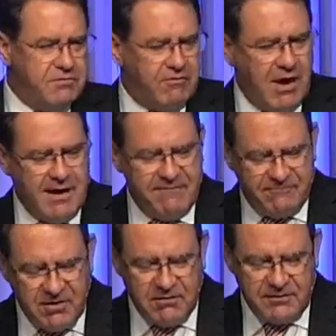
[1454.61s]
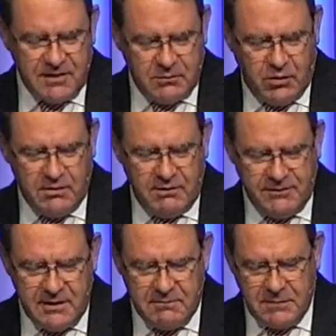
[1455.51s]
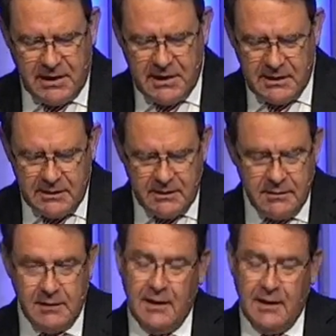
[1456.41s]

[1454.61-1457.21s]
for I am fearfully and wonderfully made.